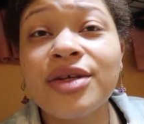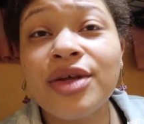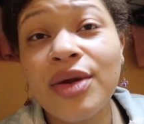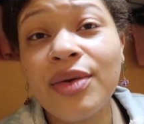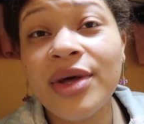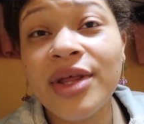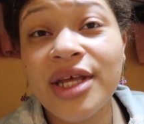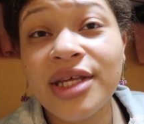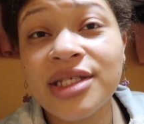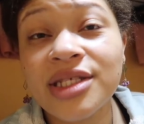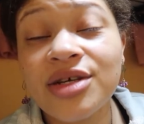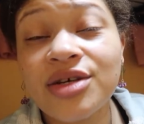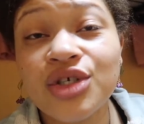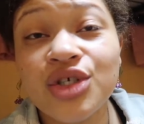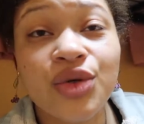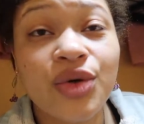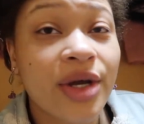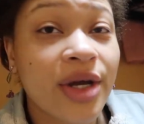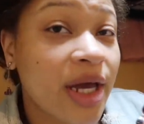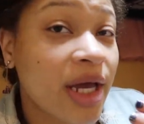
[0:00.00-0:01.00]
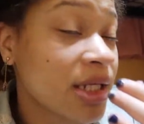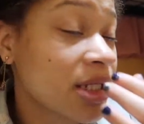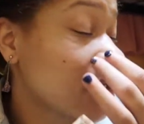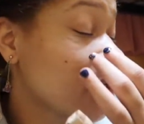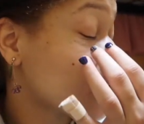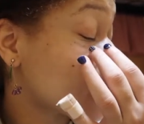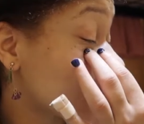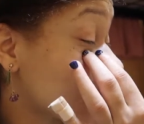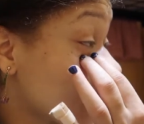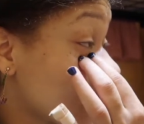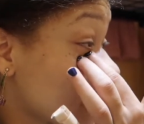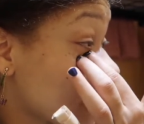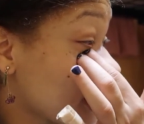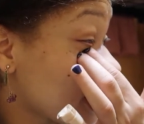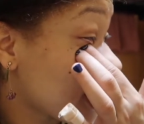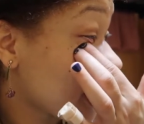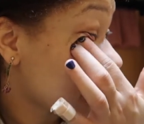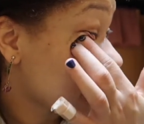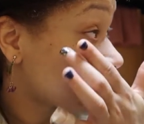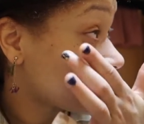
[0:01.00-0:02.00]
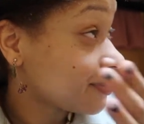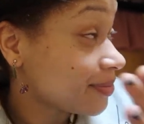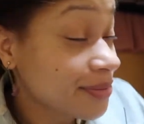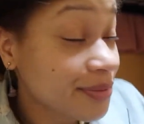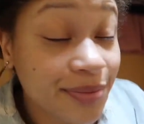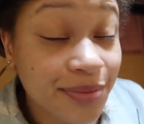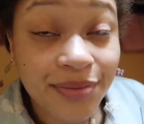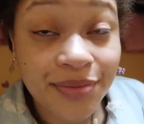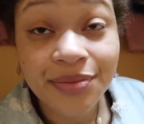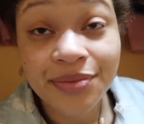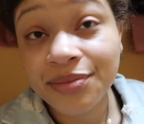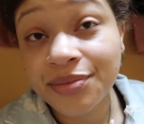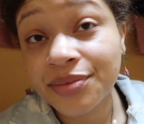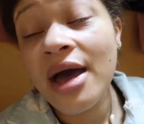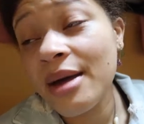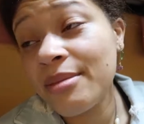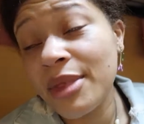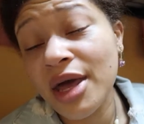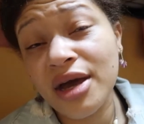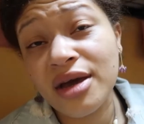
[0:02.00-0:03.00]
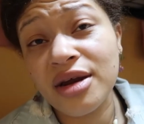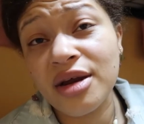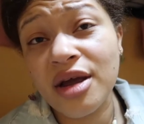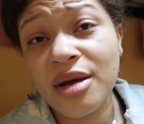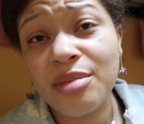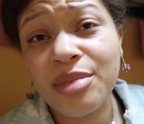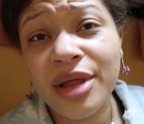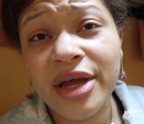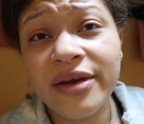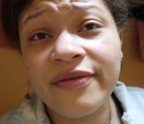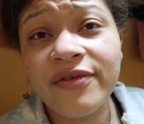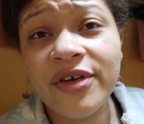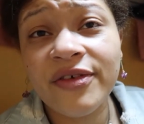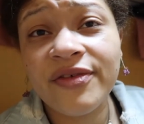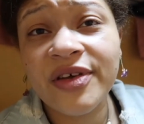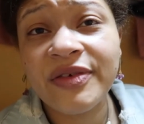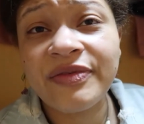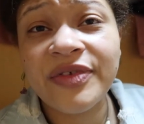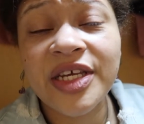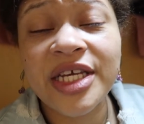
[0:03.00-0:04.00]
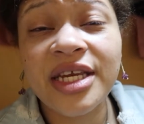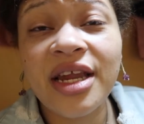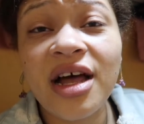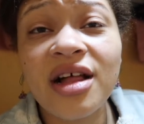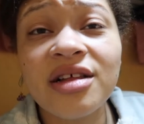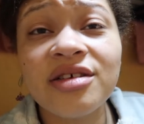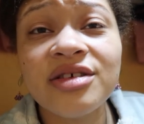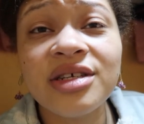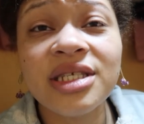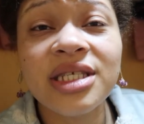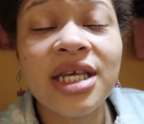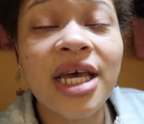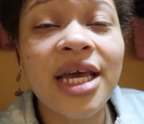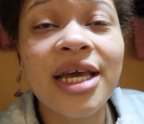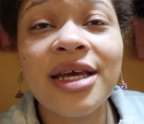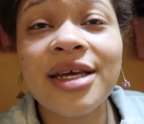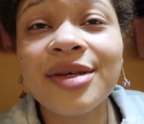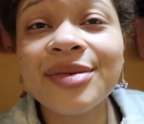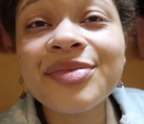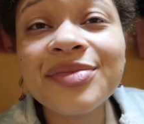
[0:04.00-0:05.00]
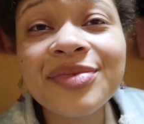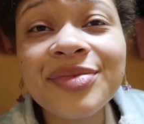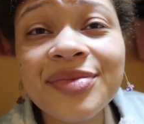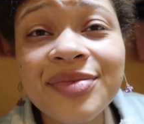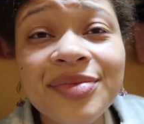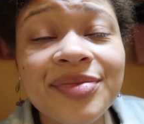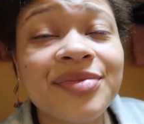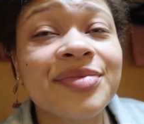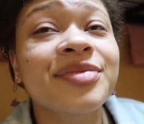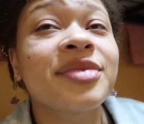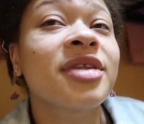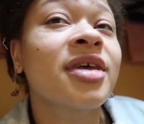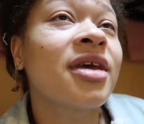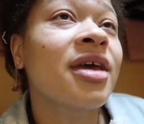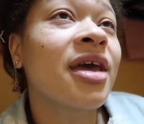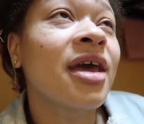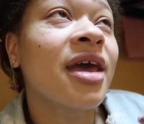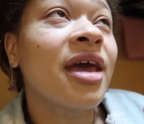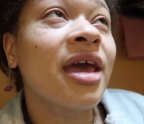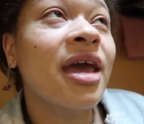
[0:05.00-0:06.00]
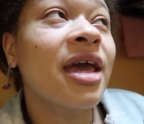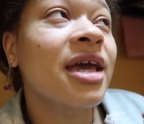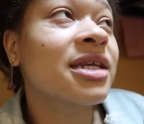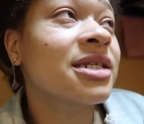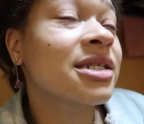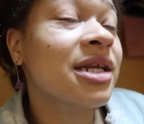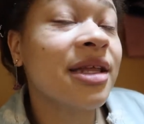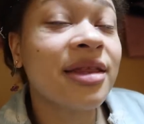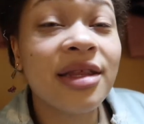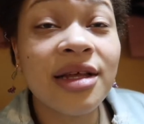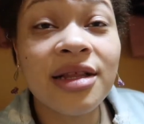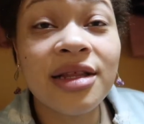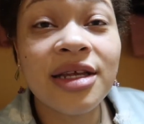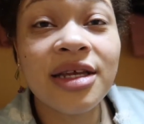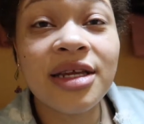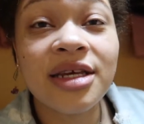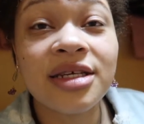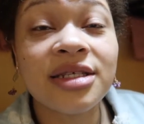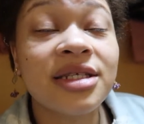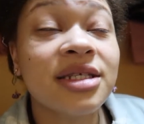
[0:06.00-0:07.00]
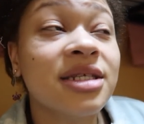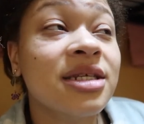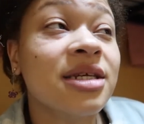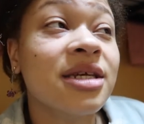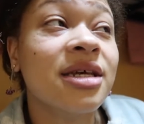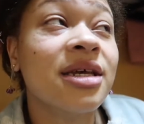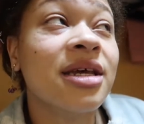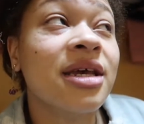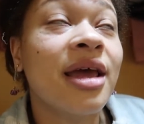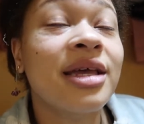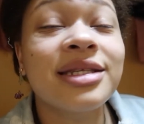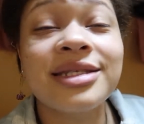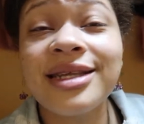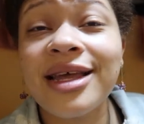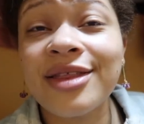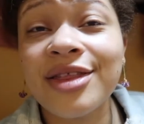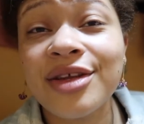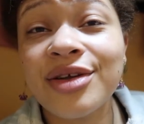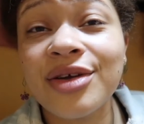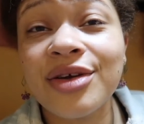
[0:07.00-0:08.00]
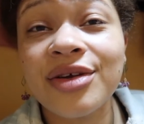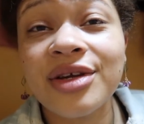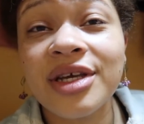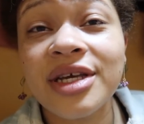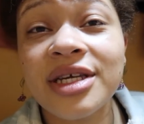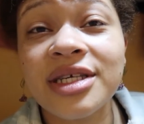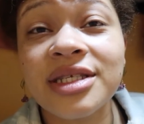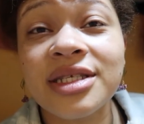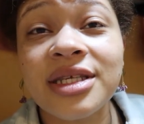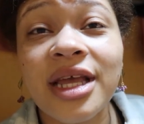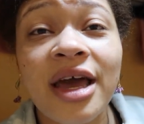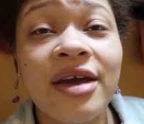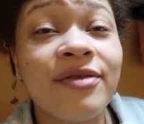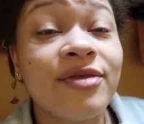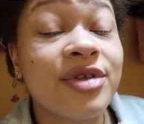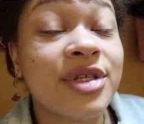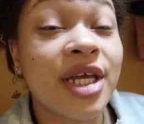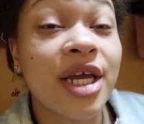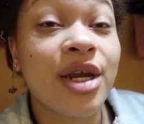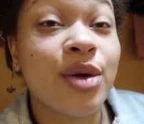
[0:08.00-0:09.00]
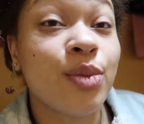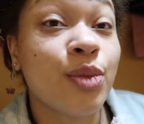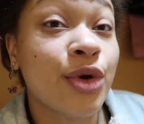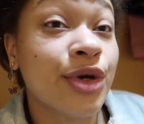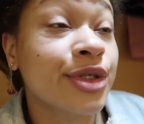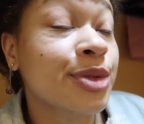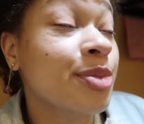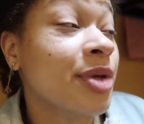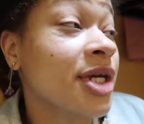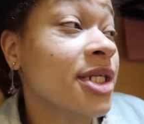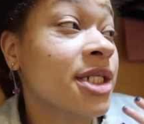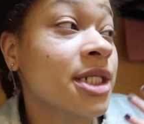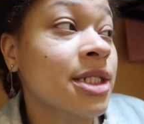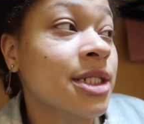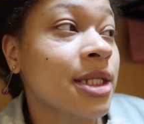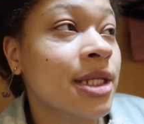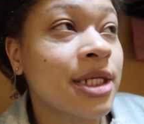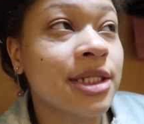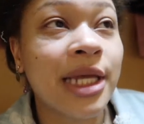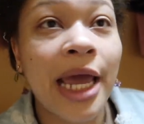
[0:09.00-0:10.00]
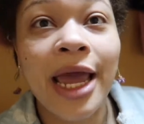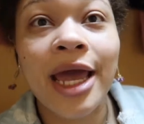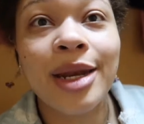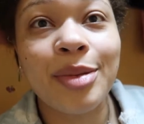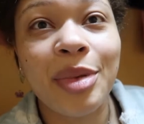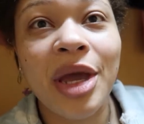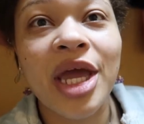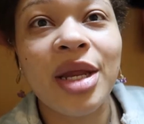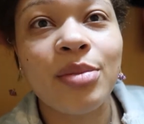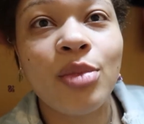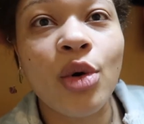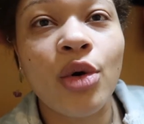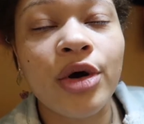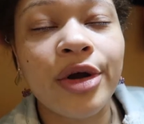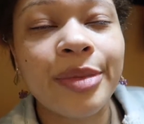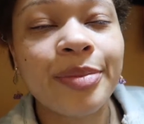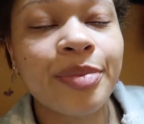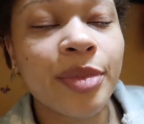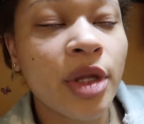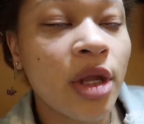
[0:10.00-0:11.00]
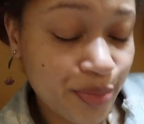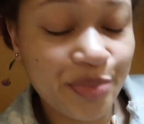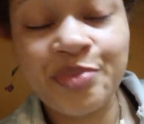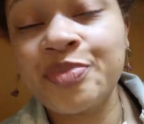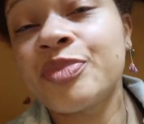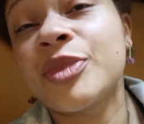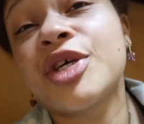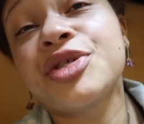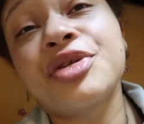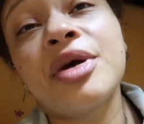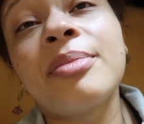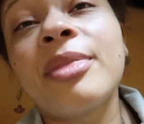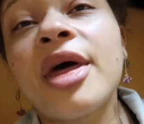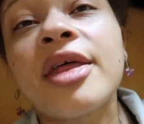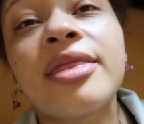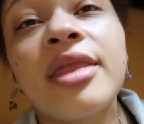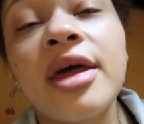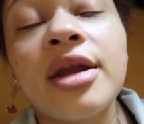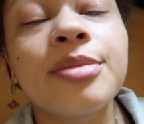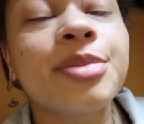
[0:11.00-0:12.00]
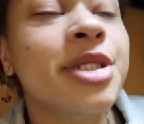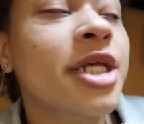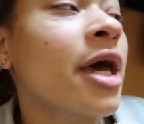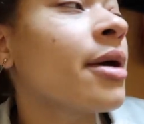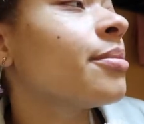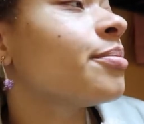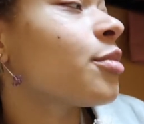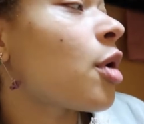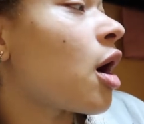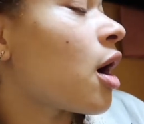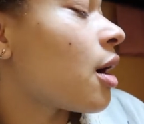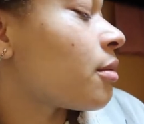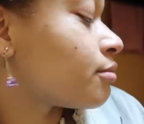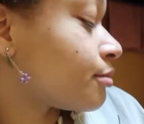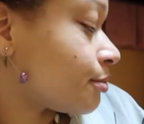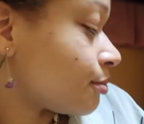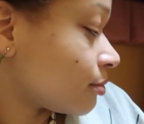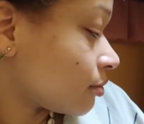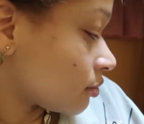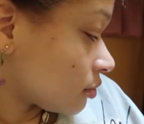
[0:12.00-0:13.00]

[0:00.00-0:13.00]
anyway, that's a little short guest house tour again i'm not gonna complain for 15 dollars like it's not the cleanest it's not the dirtiest i've stayed in worse places than this and paid more so i'm not that upset um